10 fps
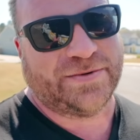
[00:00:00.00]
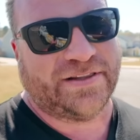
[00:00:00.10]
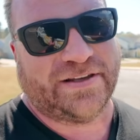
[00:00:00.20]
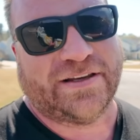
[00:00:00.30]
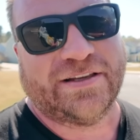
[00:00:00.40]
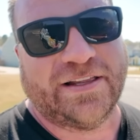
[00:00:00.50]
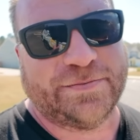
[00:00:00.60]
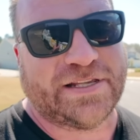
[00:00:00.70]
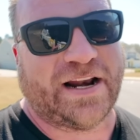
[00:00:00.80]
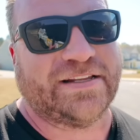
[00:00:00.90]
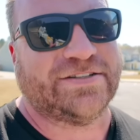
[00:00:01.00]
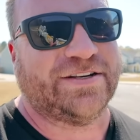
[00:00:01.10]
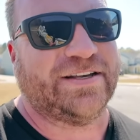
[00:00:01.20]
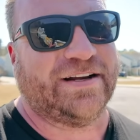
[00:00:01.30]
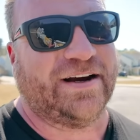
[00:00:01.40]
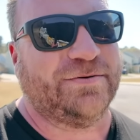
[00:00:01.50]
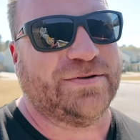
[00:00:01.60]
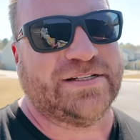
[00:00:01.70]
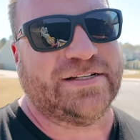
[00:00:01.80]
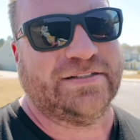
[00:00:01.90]
of the clips that I took in there. It
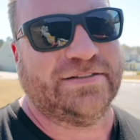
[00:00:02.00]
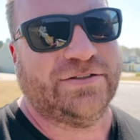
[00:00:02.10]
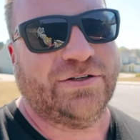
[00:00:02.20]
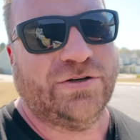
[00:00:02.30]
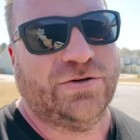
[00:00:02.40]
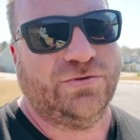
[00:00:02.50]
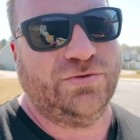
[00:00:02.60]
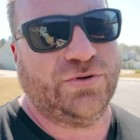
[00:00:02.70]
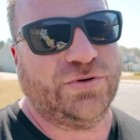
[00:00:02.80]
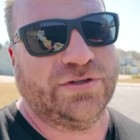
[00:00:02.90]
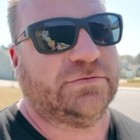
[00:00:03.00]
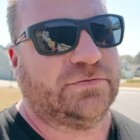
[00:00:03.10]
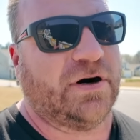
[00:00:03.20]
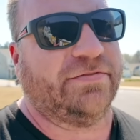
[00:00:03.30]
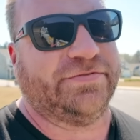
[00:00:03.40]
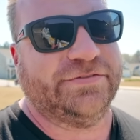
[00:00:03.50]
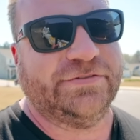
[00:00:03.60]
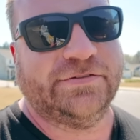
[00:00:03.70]
was whew, rough.